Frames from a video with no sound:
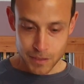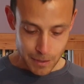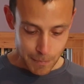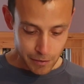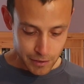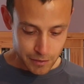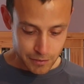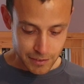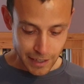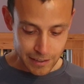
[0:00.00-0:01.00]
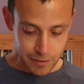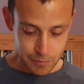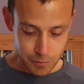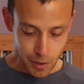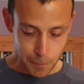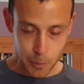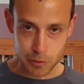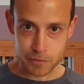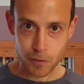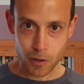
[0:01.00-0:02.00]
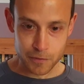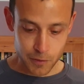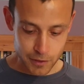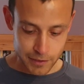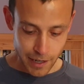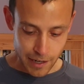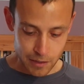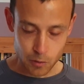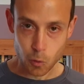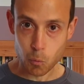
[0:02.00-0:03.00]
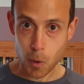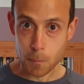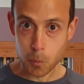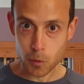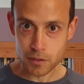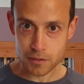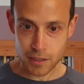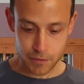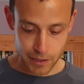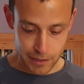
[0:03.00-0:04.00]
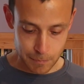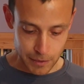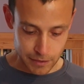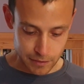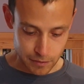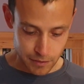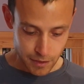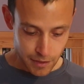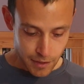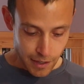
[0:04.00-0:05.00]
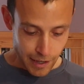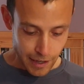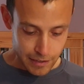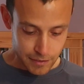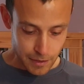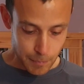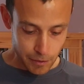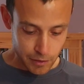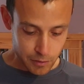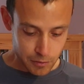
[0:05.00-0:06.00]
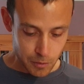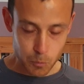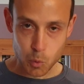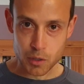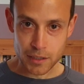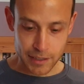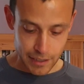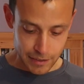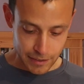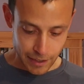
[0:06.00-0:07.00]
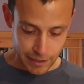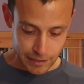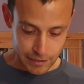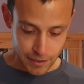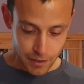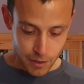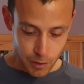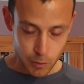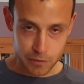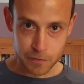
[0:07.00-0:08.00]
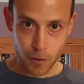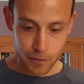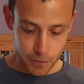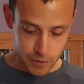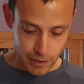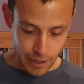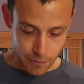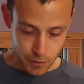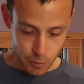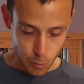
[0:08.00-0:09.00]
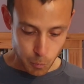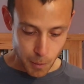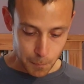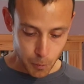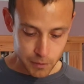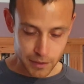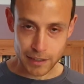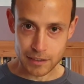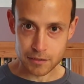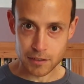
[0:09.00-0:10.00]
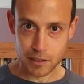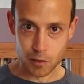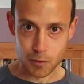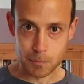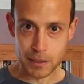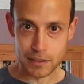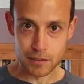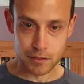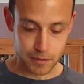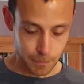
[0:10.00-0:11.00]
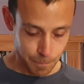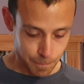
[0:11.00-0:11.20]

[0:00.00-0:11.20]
America's Galen Rupp, who is 5'10" or 1.78 metres. And America's Woody Kincaid, who is 5'11" or 1.80 metres.